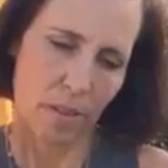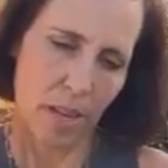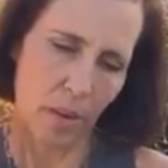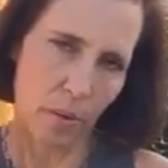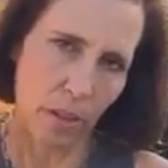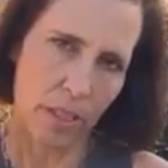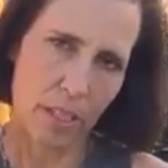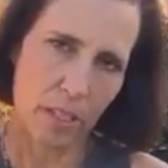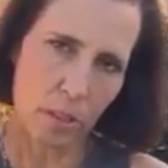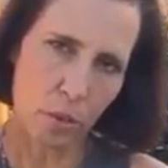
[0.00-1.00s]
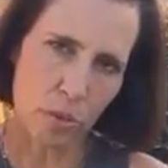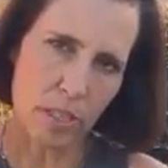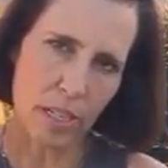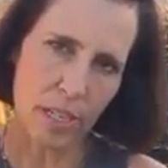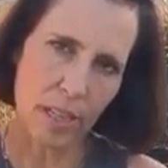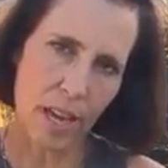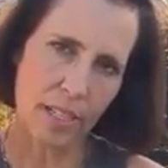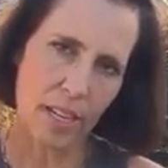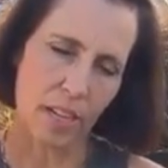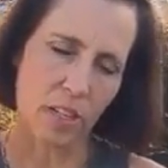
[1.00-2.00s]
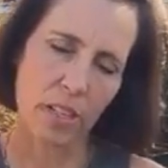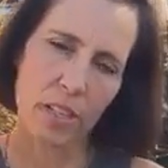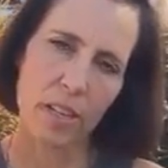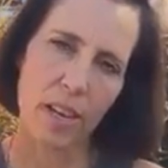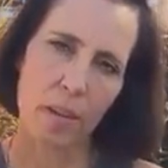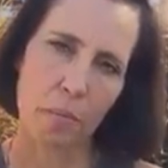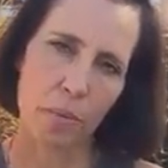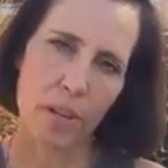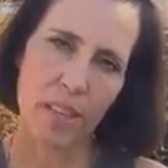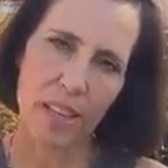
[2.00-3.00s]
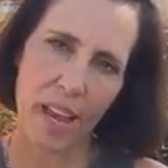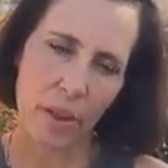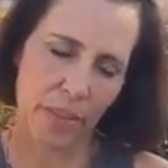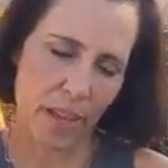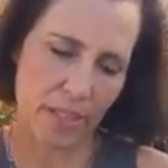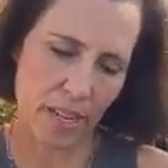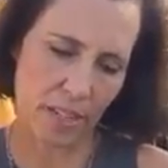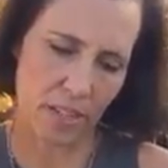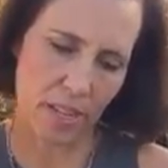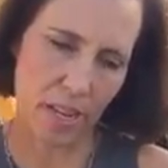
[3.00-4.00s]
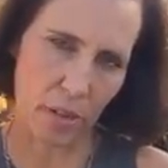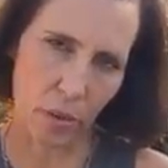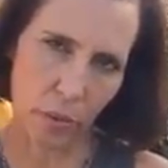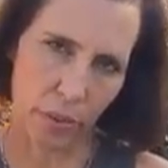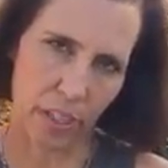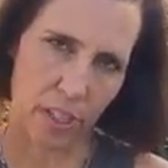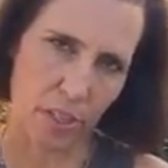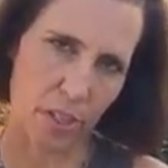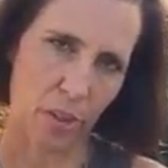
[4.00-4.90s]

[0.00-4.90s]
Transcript: And really just loosening that tension and breathing out that tension that you're holding in your